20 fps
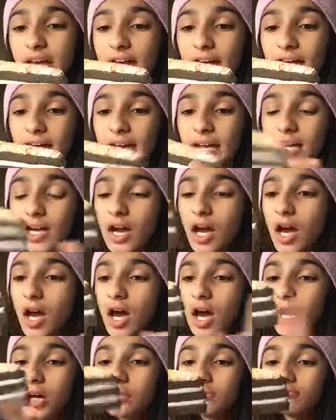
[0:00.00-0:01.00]
I
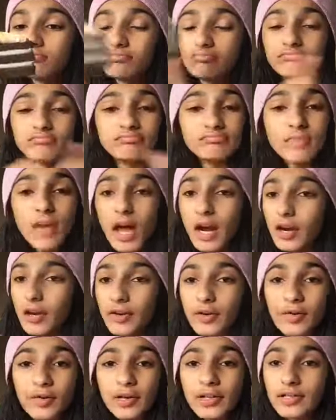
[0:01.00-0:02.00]
don't
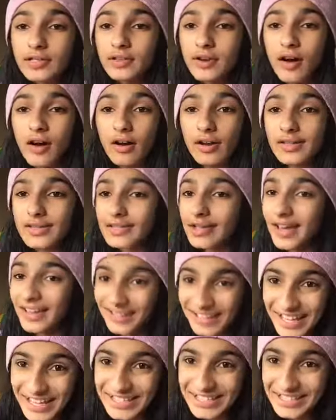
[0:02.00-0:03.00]
know what it's called, it's not
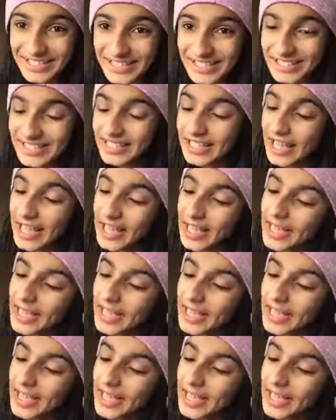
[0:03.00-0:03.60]
licensed.